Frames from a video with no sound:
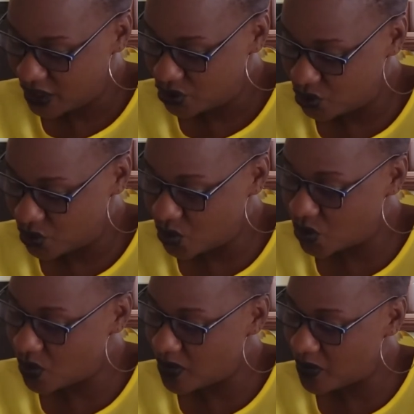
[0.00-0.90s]

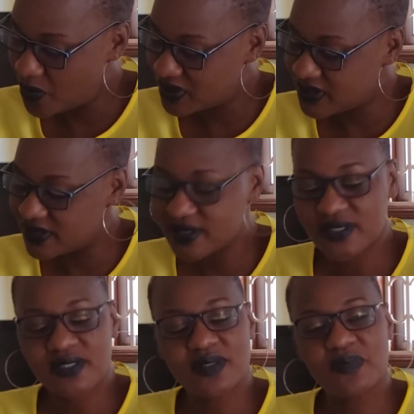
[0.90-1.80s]
So what
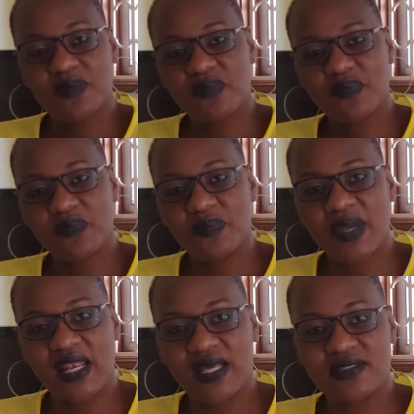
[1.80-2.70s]
is
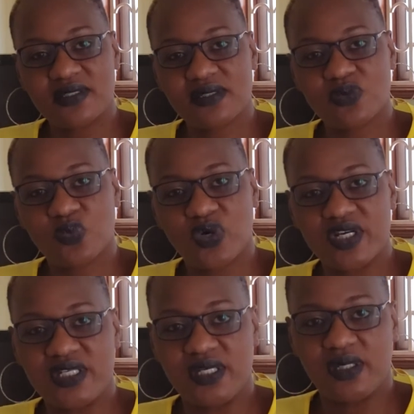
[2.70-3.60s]
my last
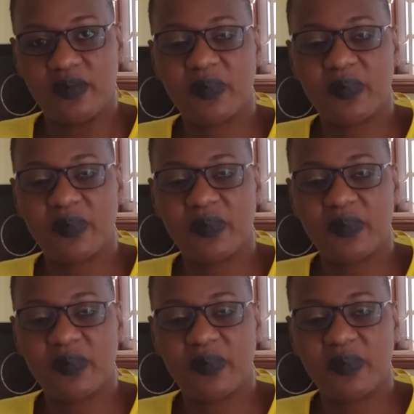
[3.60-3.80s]
word here?